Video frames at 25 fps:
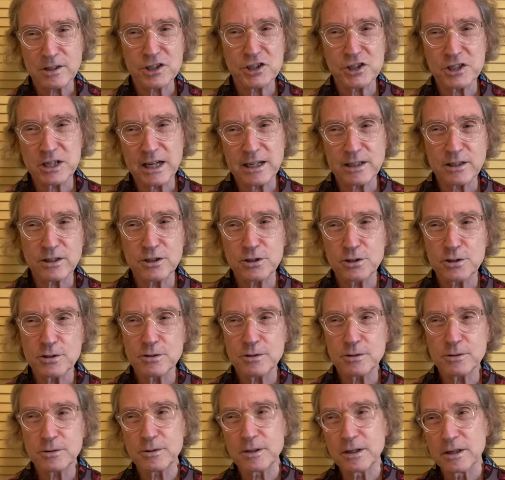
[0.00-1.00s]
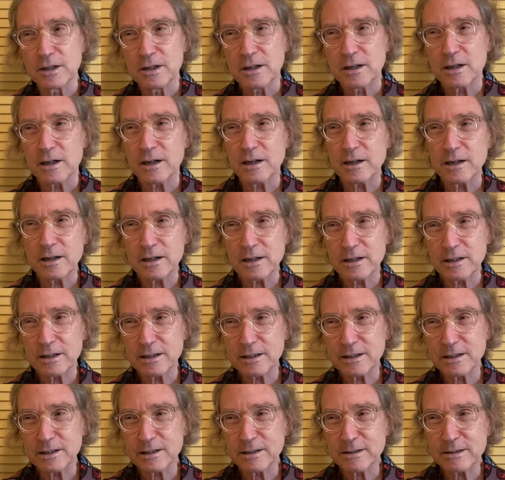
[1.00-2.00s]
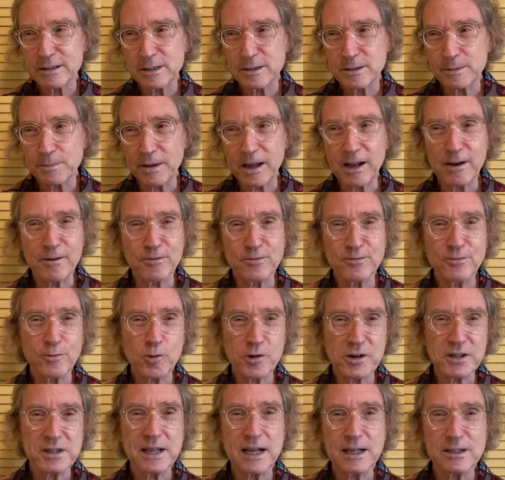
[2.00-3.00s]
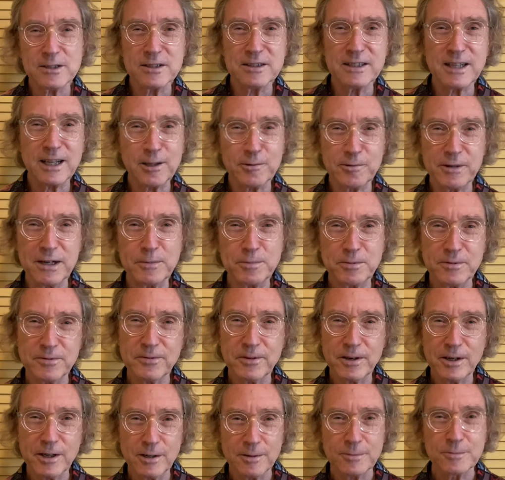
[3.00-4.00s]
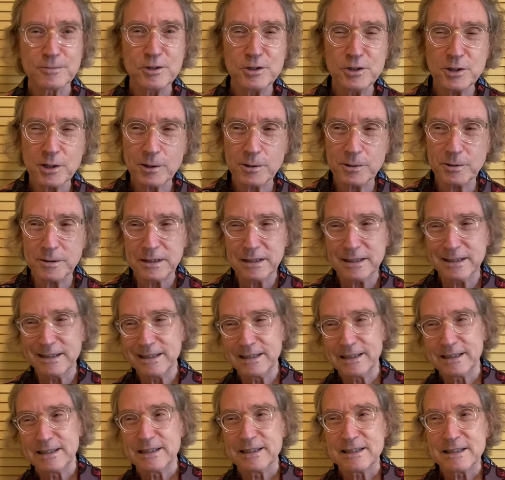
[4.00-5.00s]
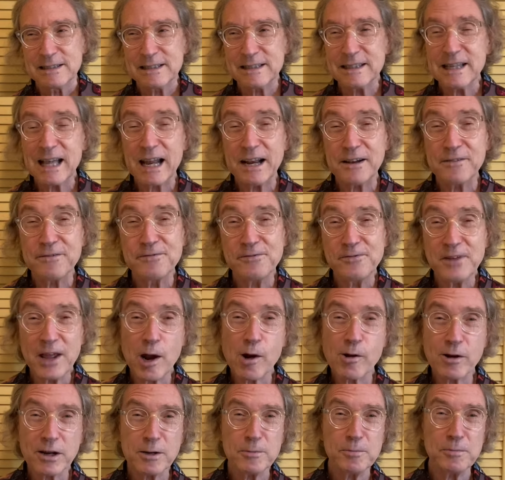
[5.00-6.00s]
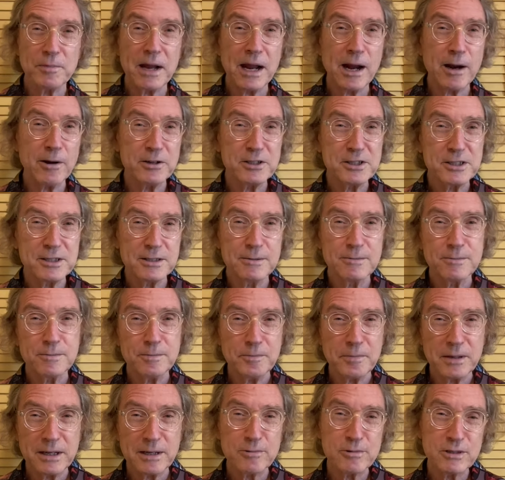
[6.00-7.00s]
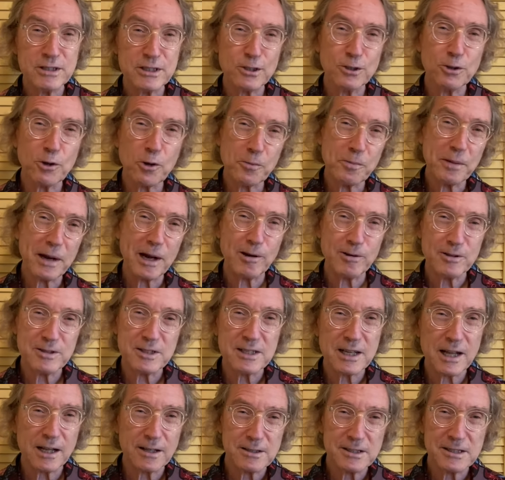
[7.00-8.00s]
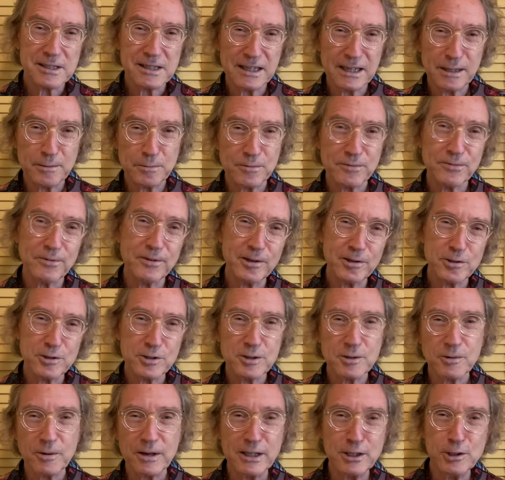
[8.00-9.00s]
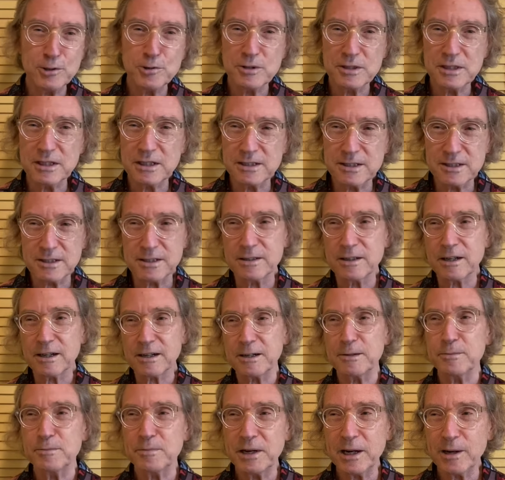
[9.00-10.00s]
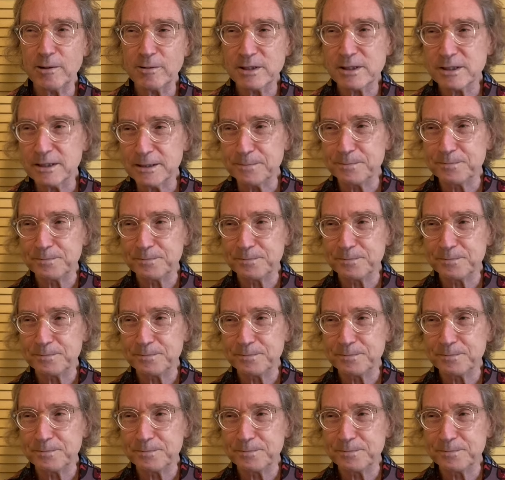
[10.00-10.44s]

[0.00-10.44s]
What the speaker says: J2 is about a $4,000 amplifier. So it's not a fair comparison, but it was a low-powered solid-state amplifier, so I used it as a comparison.